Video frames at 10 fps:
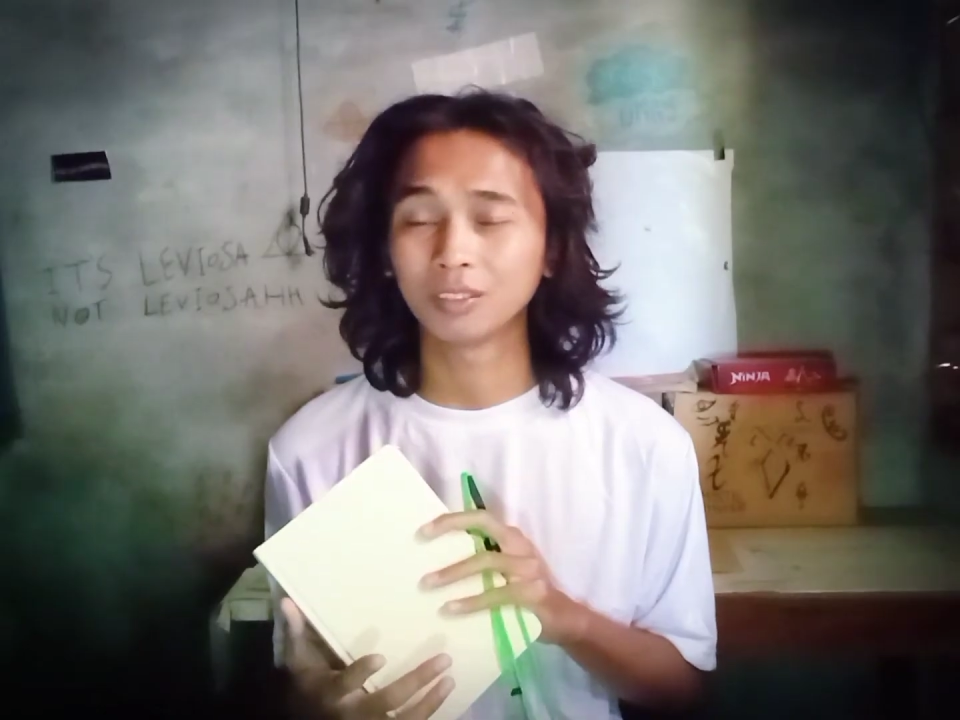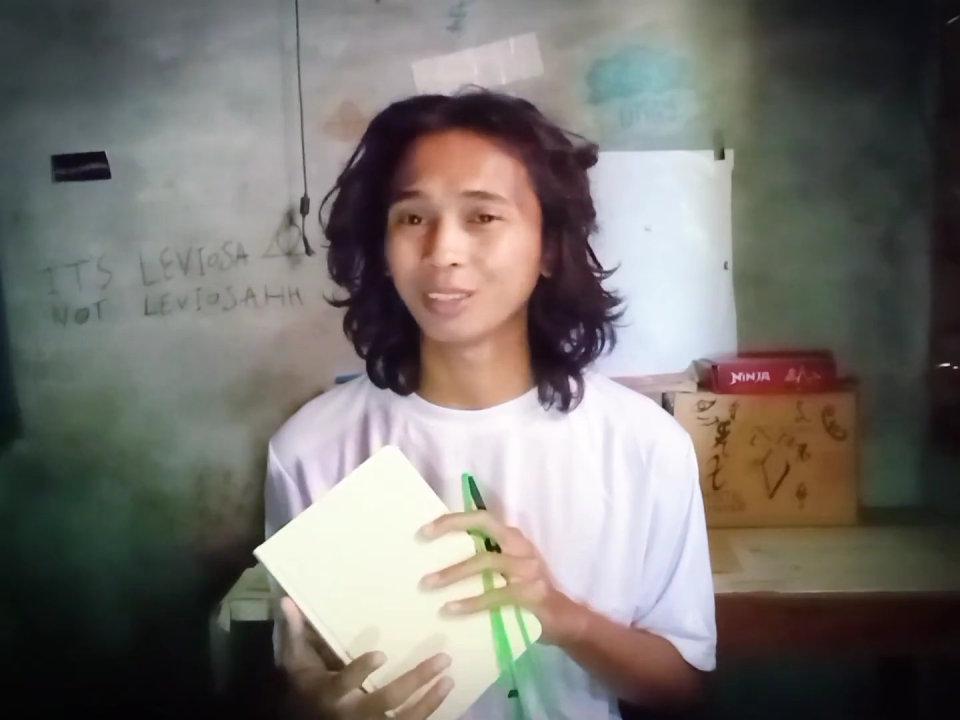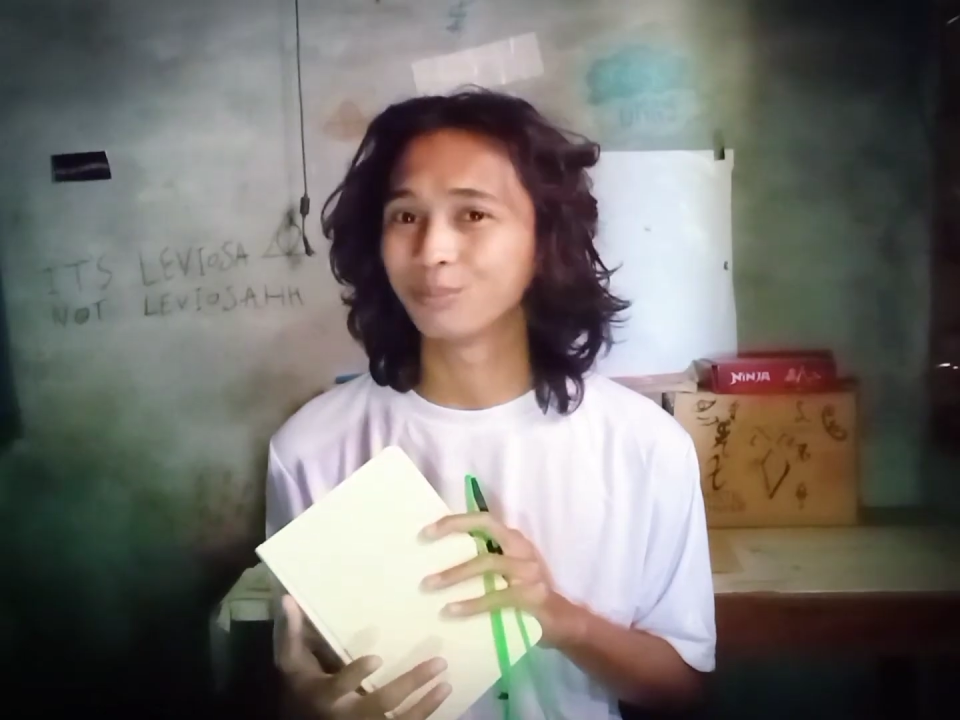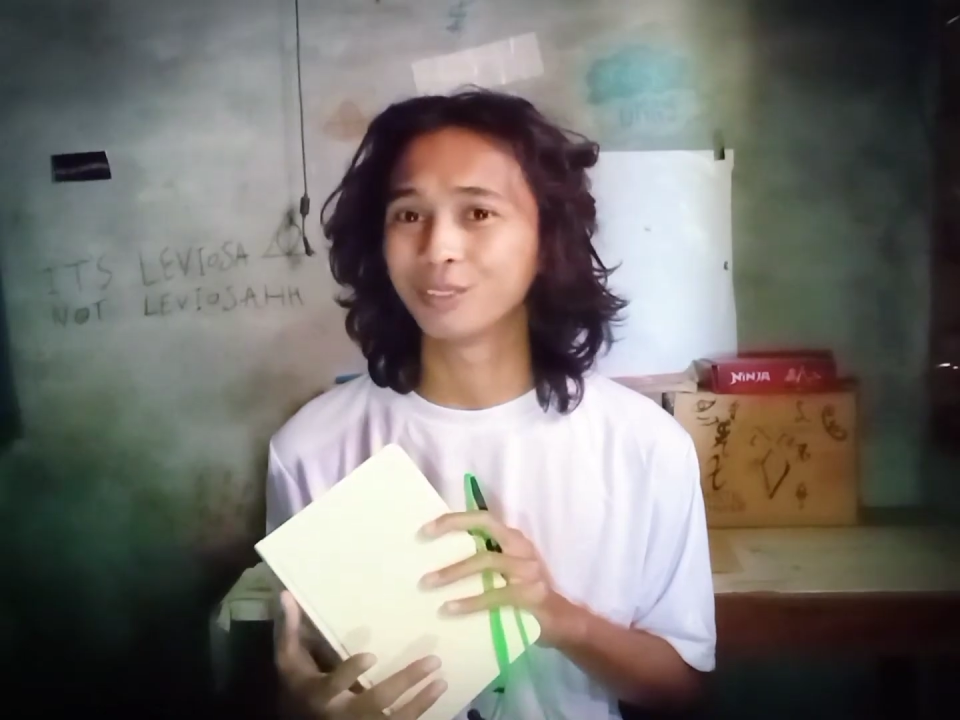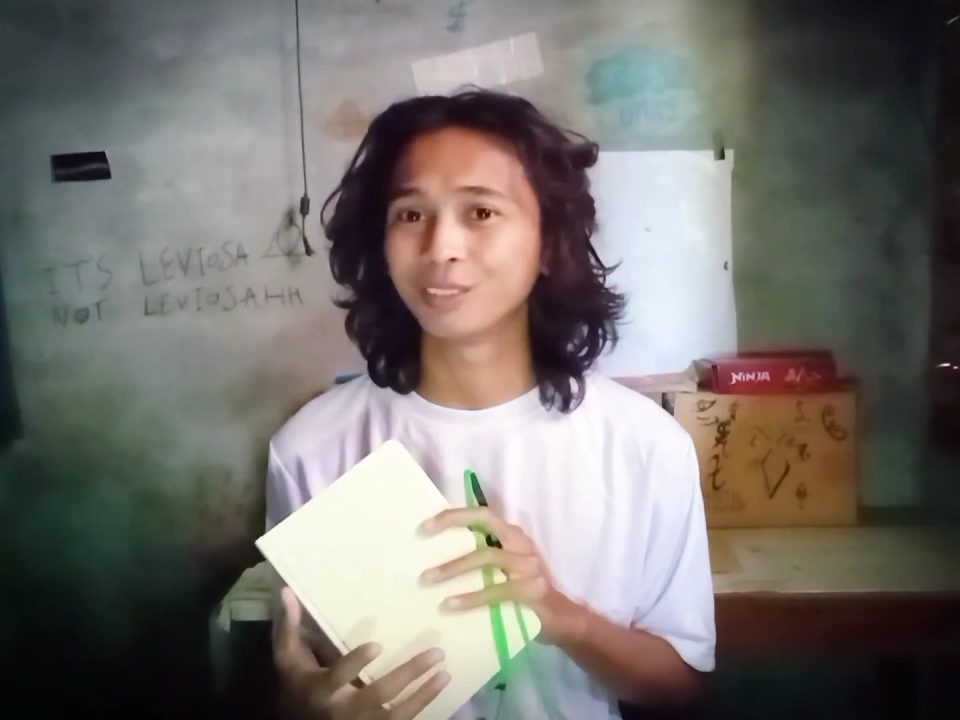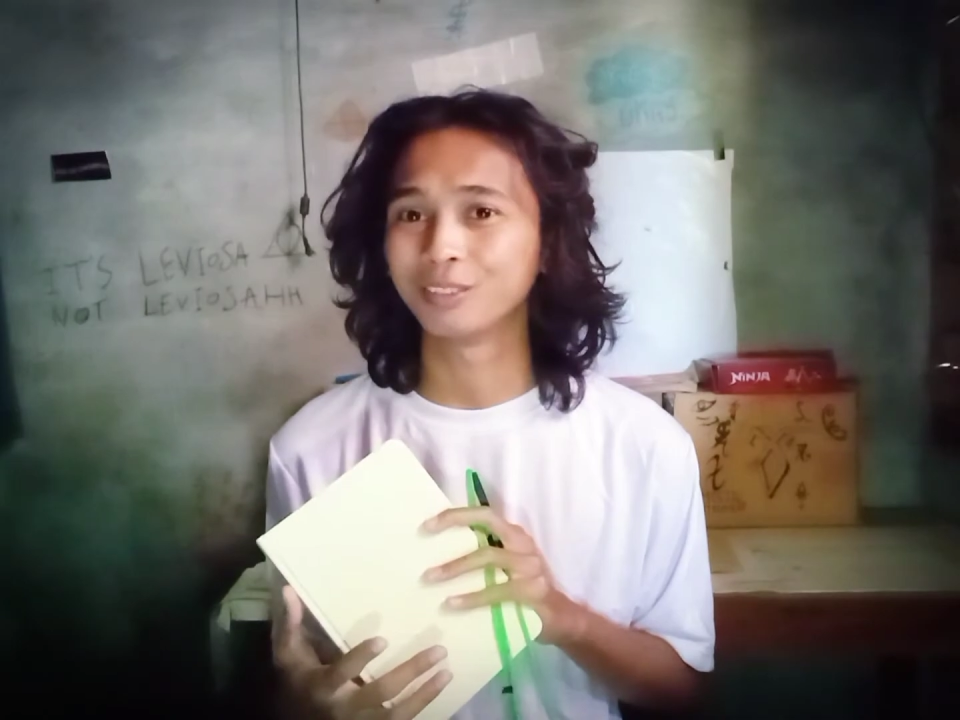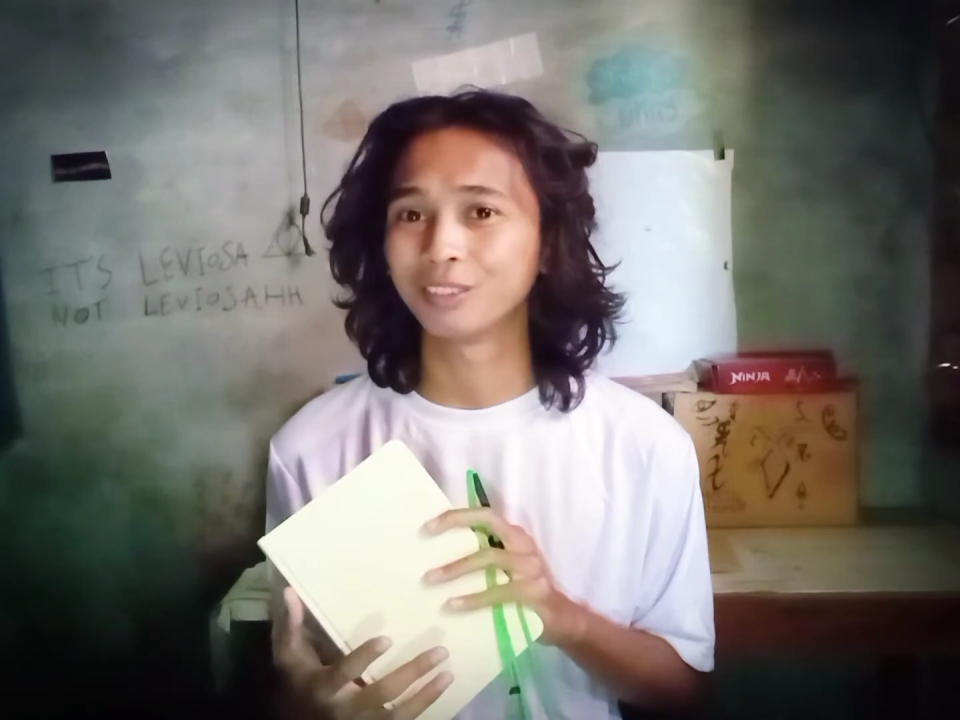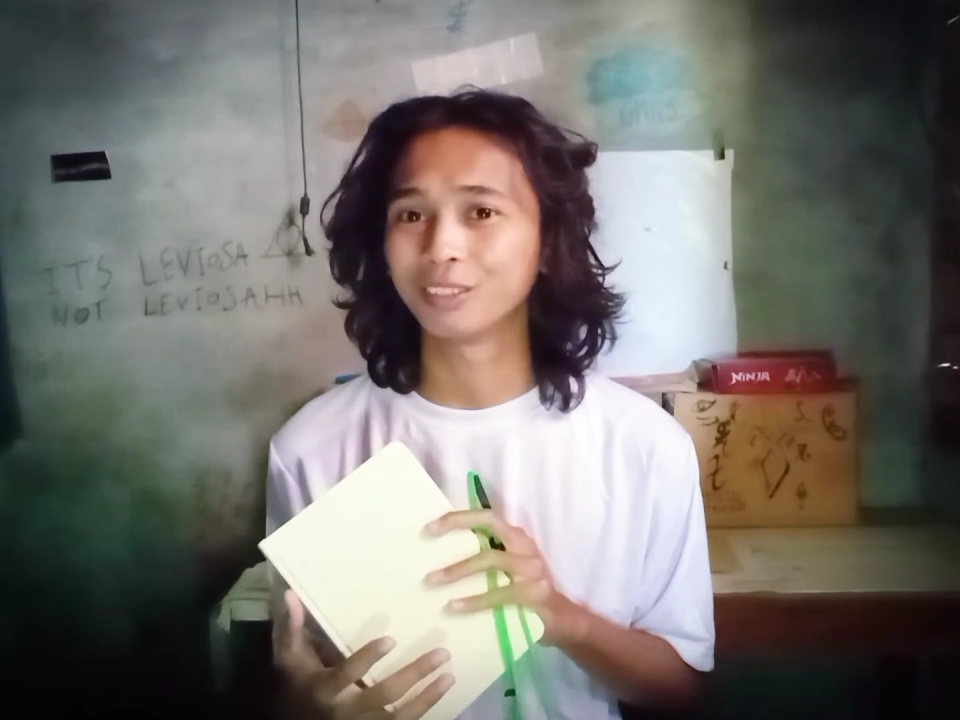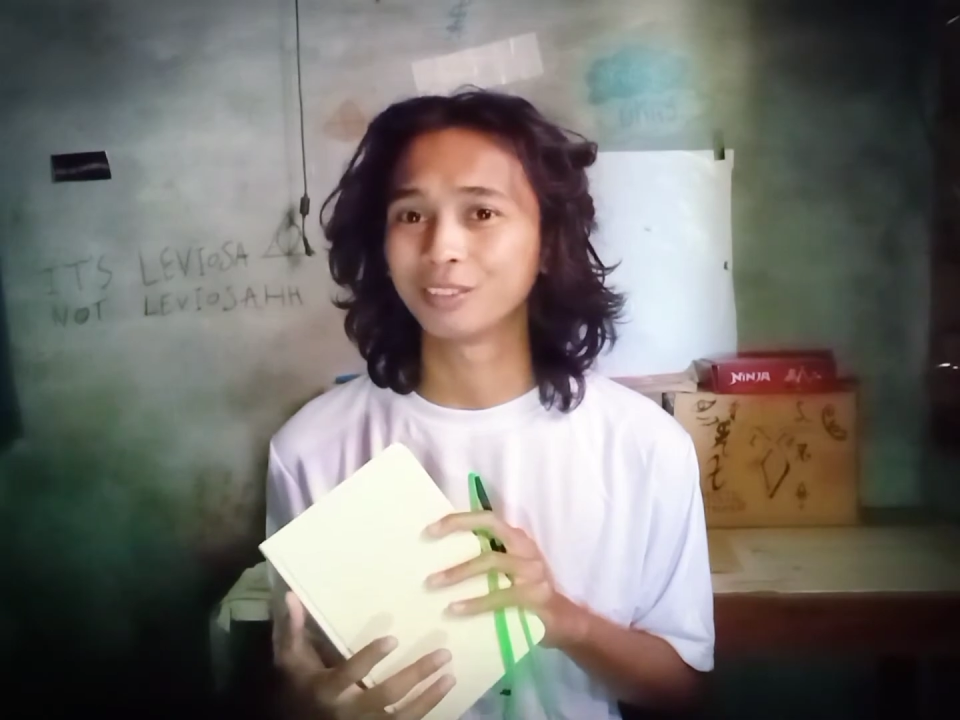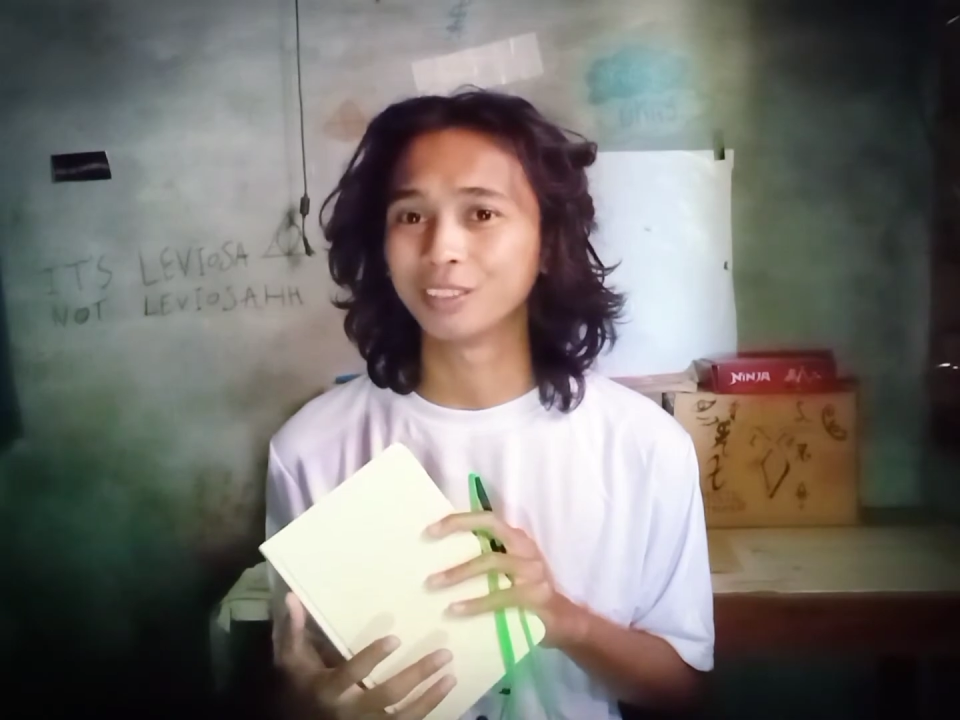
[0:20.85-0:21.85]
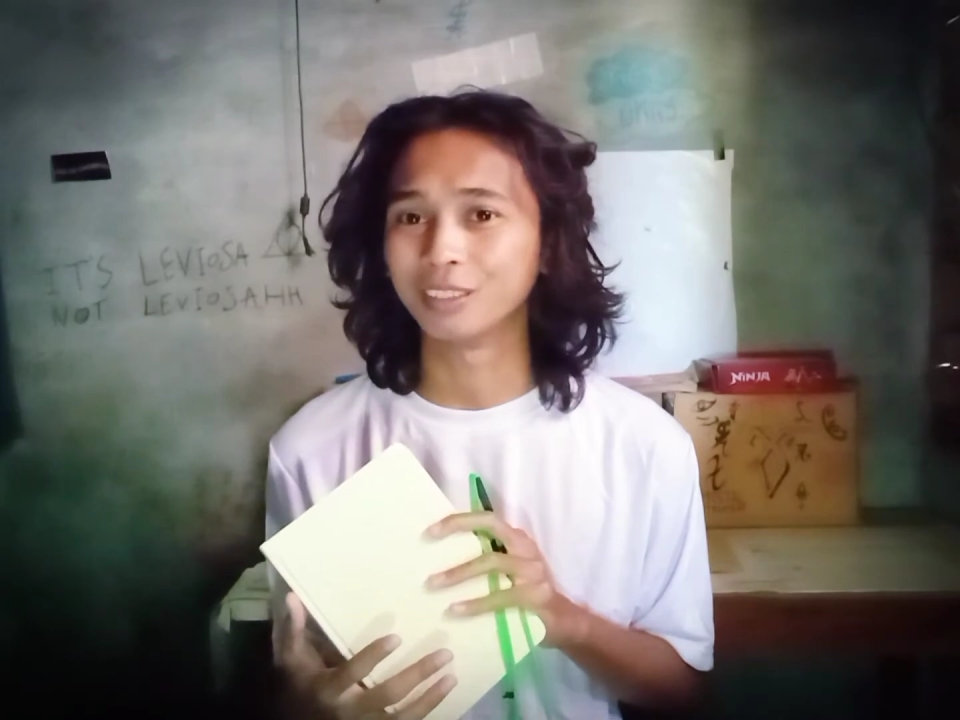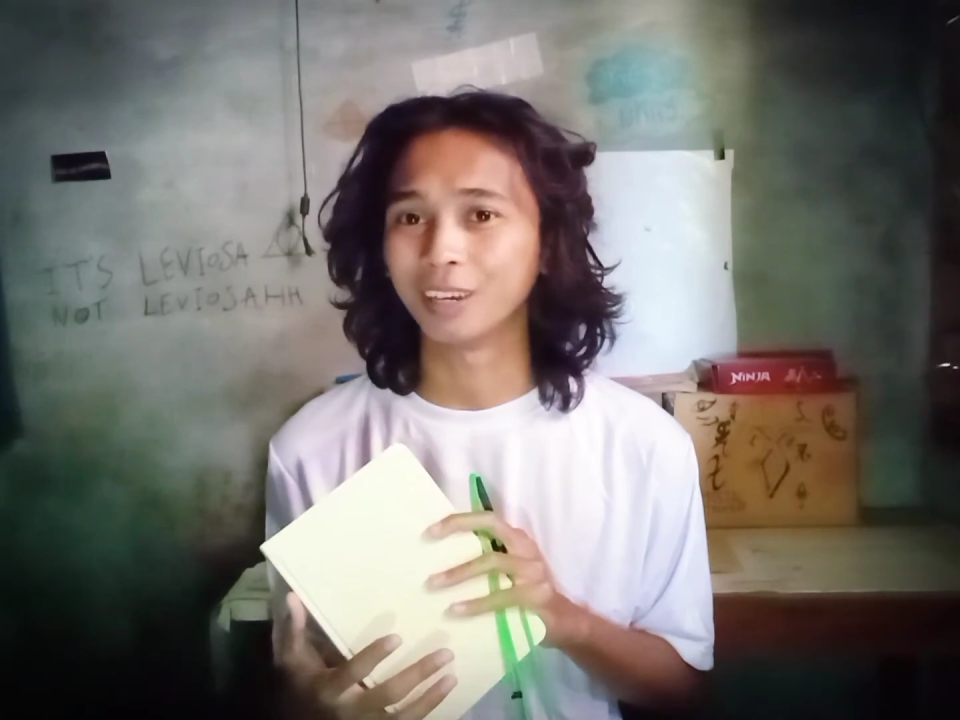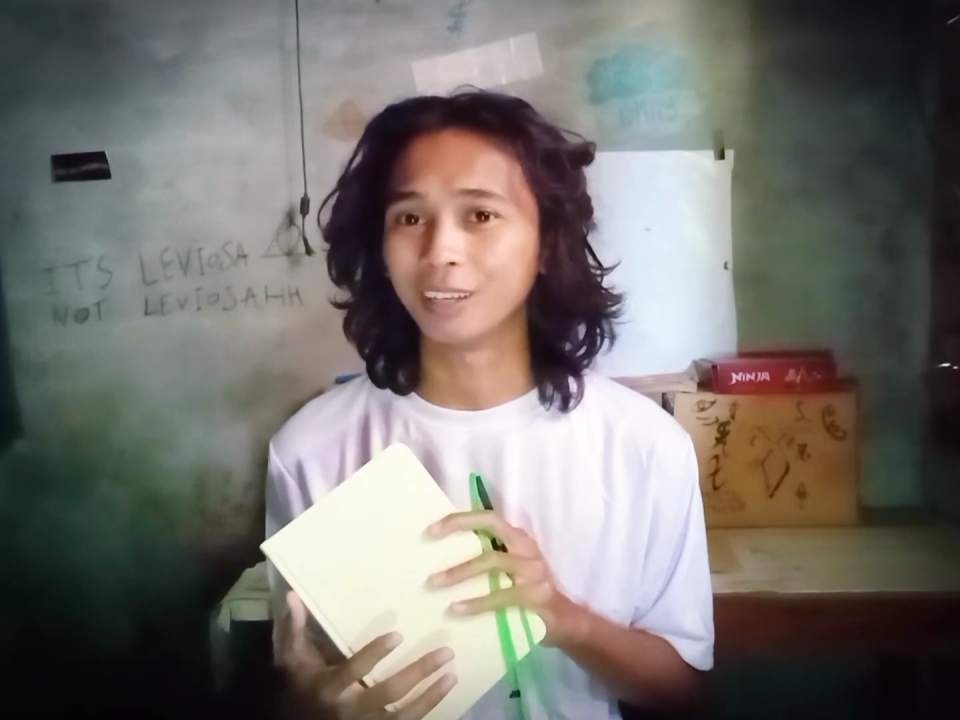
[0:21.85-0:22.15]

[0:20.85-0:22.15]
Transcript: something interesting,